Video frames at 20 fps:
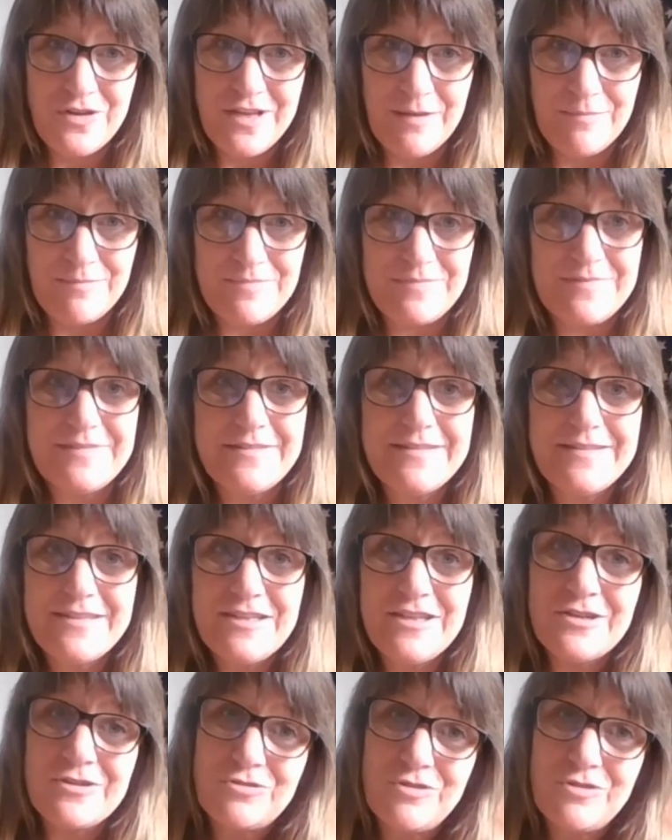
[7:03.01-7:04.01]
keep
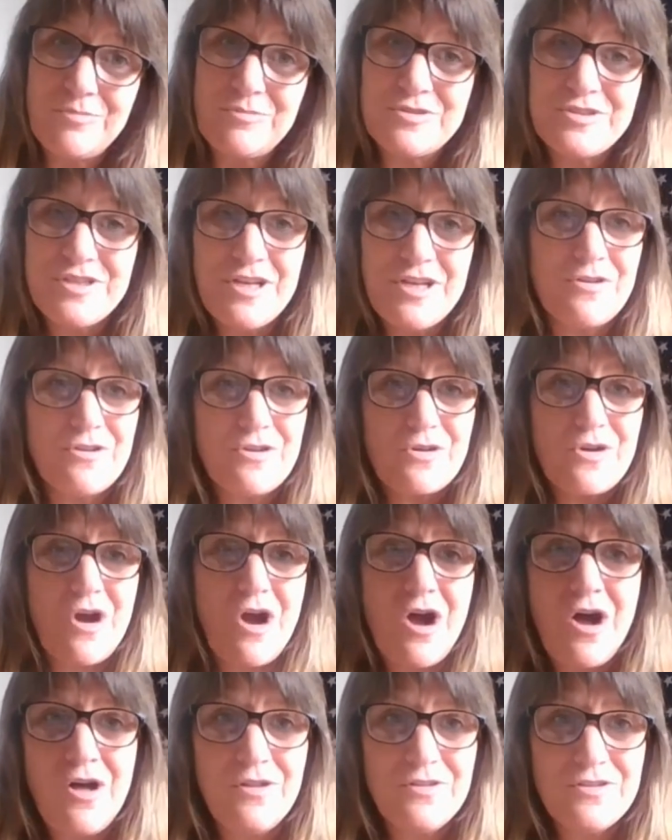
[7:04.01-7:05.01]
crumbled under
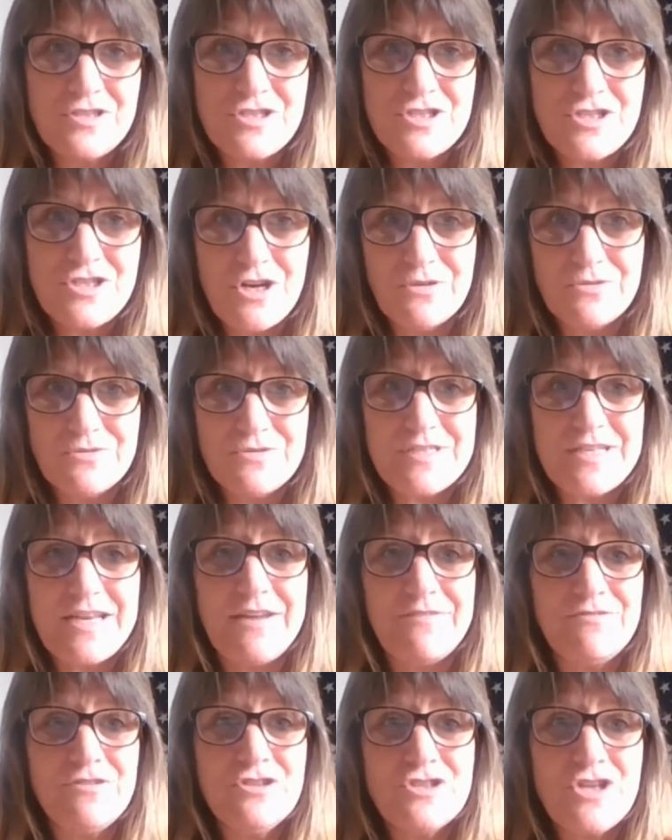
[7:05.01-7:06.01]
all the stones
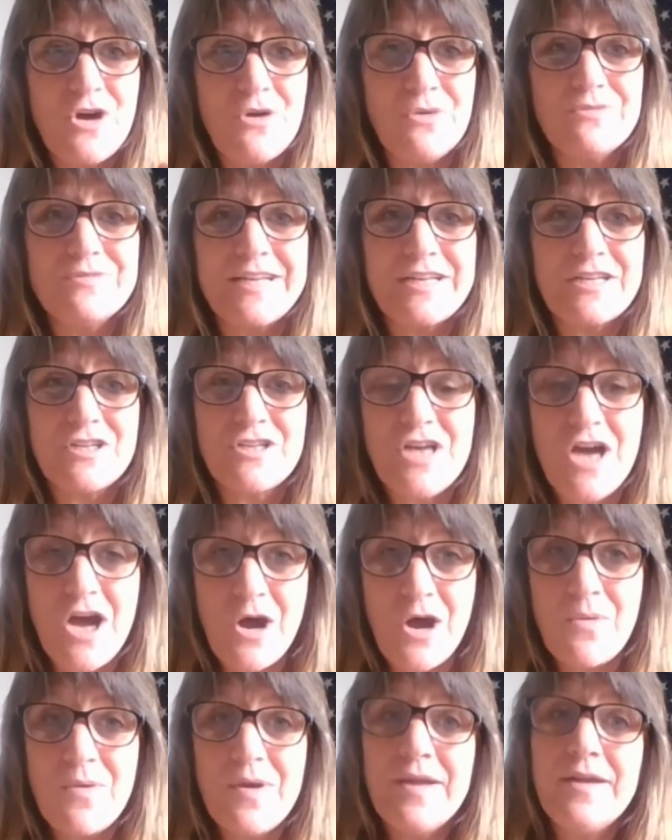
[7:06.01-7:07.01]
if you don't let
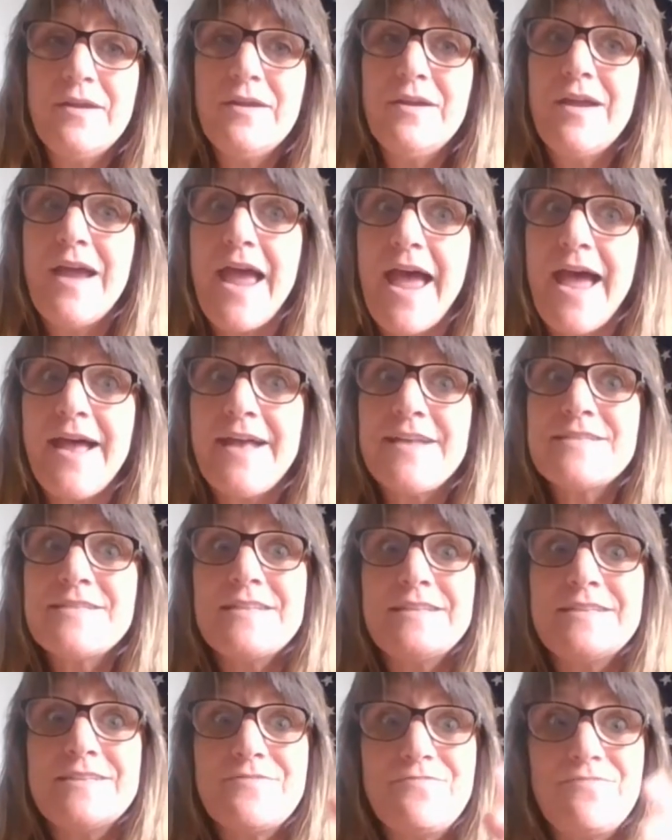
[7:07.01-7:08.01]
go as
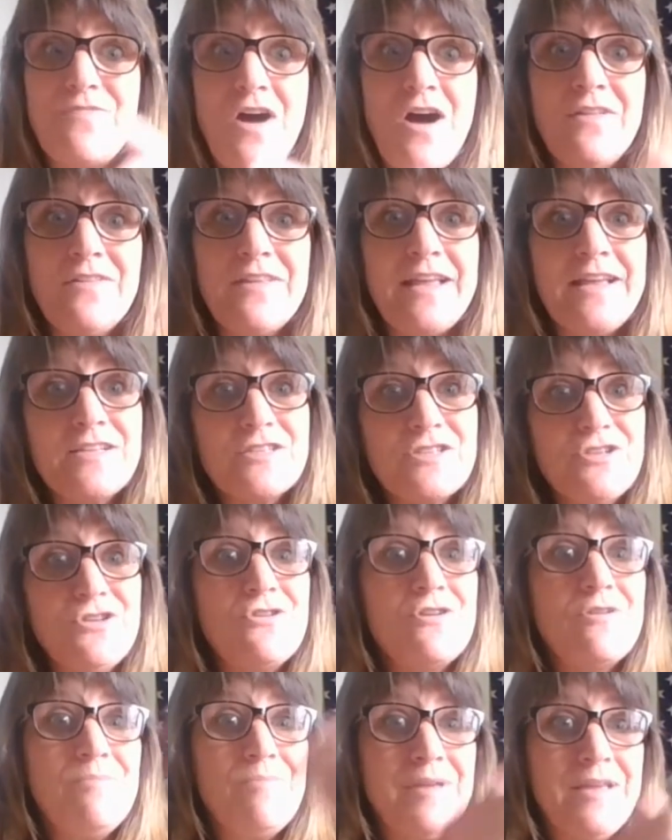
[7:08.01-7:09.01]
it's falling so
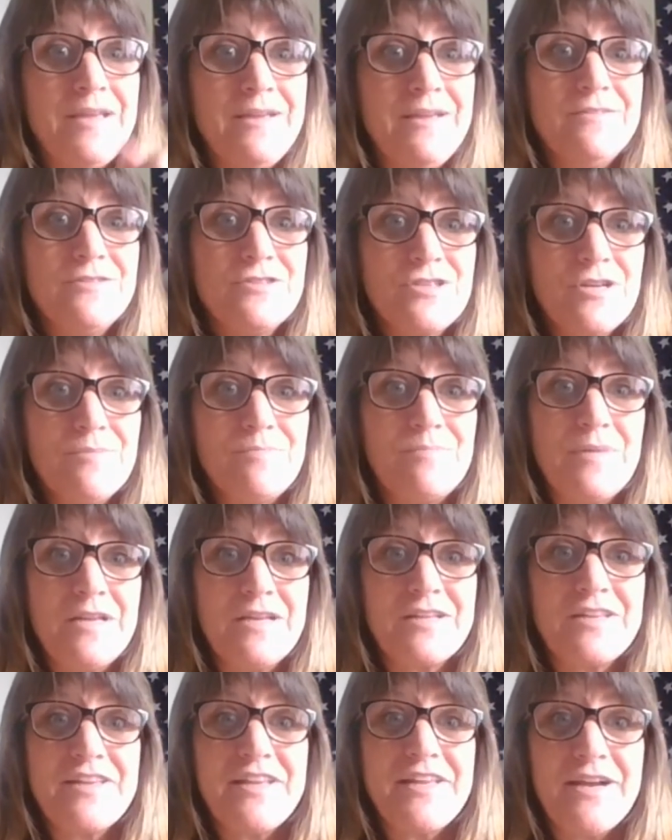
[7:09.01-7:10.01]
you can be
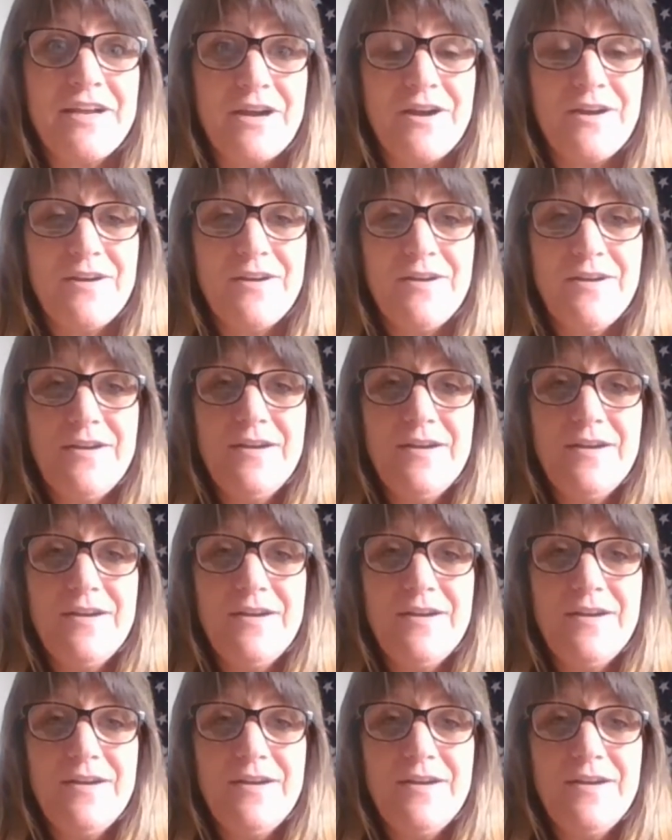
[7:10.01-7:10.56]
jumping clear.